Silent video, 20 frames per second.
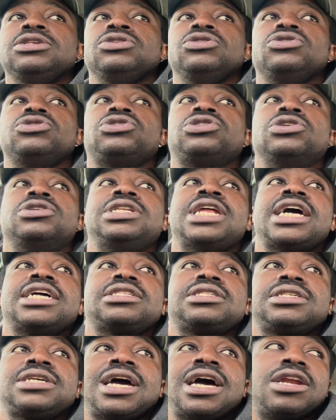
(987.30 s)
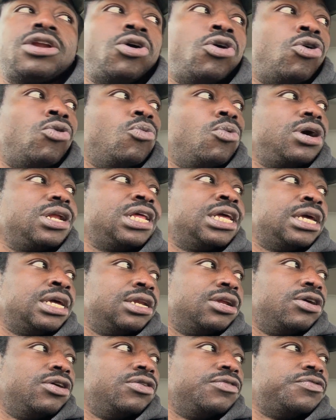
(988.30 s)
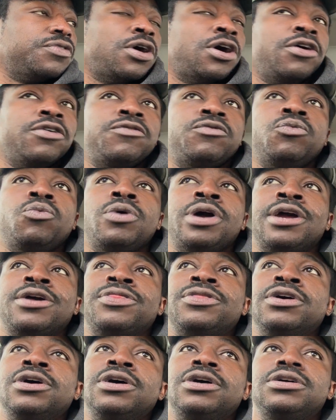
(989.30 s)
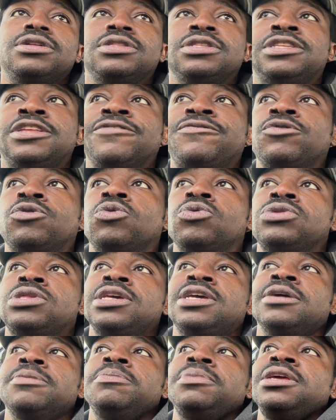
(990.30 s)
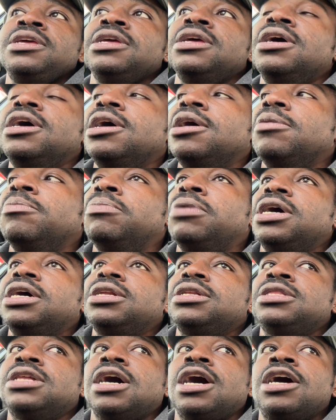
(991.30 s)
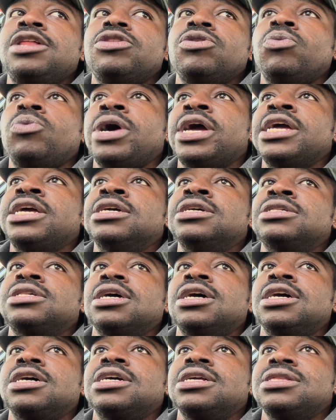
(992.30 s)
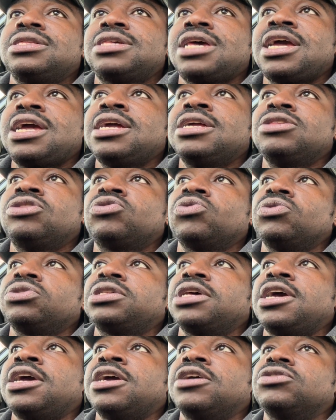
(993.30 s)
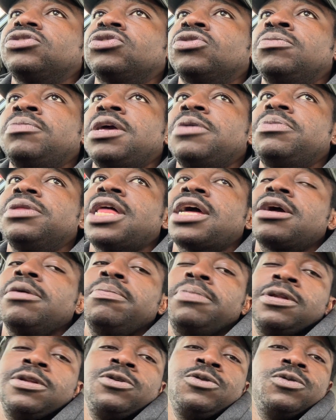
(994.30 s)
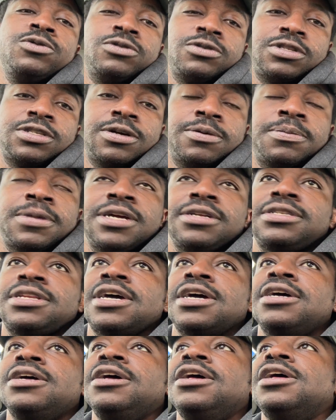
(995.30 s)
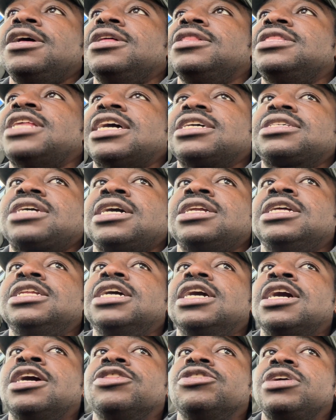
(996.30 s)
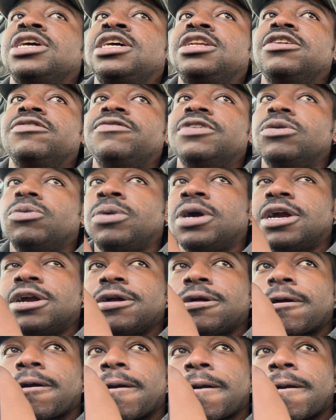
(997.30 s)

so that's kind of on one end of, of where the difficulty could be. But the other way is a contained source of air. So maybe like a balloon or something like that. That's kind of the other end of it where